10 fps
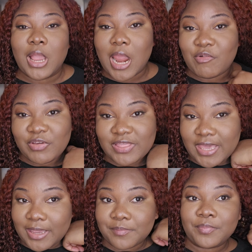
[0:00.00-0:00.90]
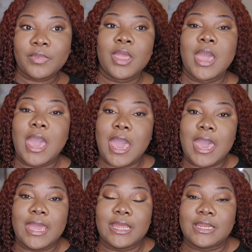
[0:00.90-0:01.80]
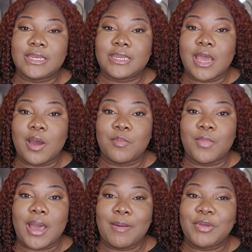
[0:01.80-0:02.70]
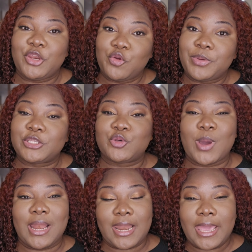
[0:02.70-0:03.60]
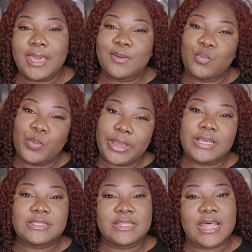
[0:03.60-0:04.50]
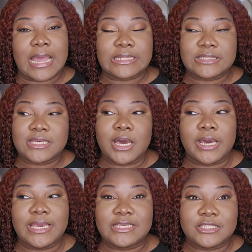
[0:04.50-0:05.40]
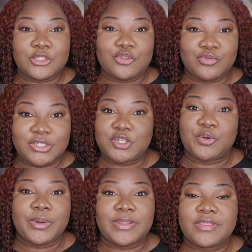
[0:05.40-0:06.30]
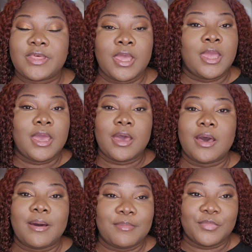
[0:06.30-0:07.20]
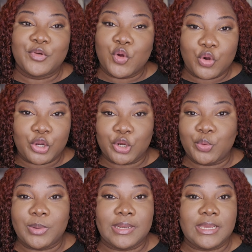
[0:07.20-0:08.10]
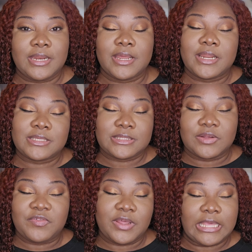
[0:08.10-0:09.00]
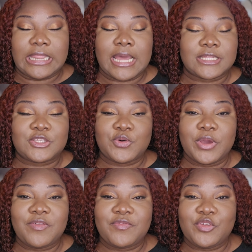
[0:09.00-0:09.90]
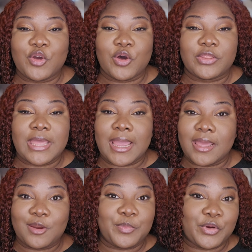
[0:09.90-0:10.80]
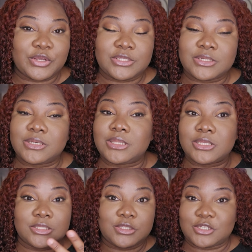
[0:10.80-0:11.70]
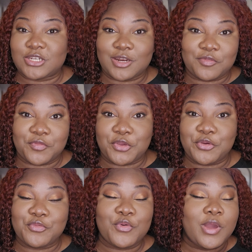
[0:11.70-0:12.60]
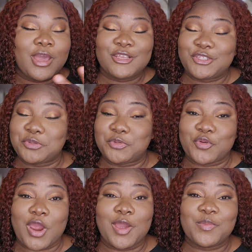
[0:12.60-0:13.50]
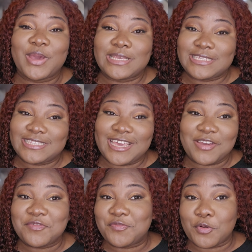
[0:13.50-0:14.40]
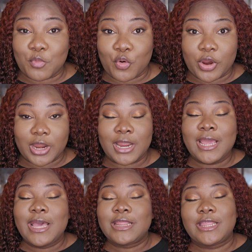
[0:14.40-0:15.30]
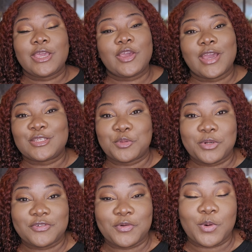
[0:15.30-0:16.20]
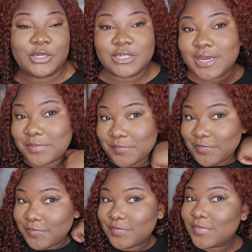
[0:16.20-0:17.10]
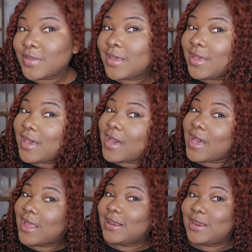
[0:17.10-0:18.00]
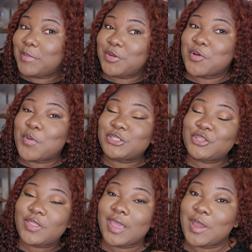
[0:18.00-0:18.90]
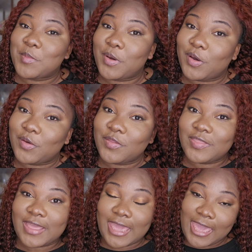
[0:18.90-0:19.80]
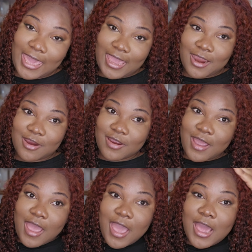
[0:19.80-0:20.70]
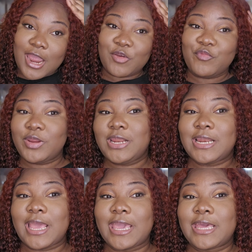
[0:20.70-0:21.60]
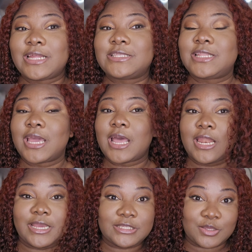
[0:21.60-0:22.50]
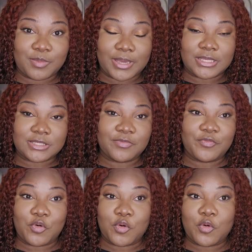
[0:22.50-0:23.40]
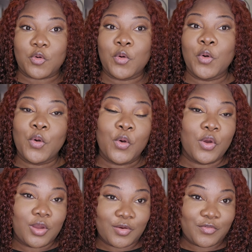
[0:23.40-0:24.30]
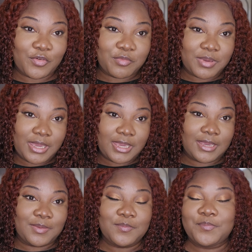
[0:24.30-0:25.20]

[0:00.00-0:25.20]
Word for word: everything and um, I'm a newbie so I like wigs that are easy to deal with um, no gluing needed and stuff like that so if you're that kind of person this is the channel for you subscribe and stay for more thank you guys so much for watching let me know what you think about the hair I really like it the color is amazing for for me